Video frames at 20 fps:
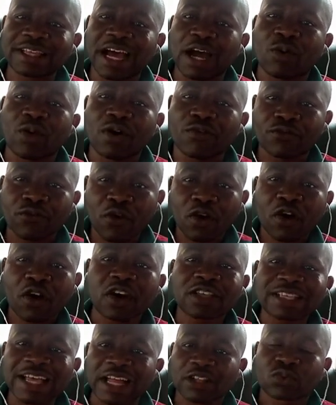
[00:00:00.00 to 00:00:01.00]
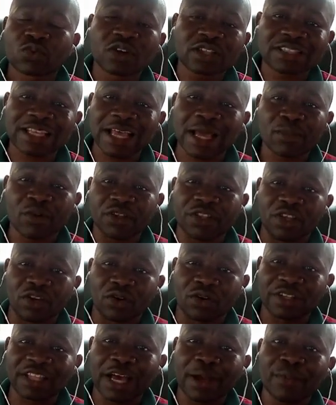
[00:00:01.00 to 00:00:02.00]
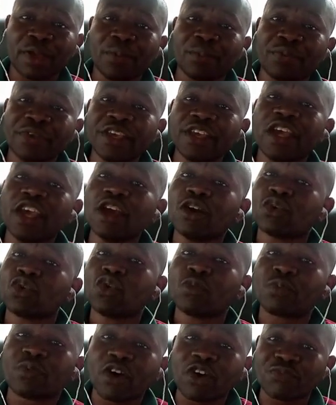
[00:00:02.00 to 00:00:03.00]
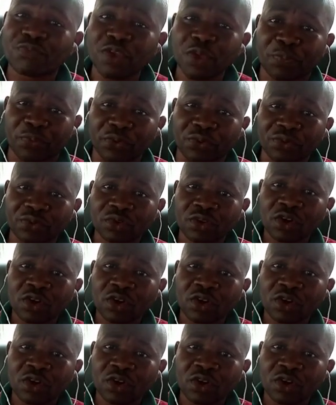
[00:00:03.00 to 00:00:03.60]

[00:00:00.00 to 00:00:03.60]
our focus at one time or the other may be a group of people,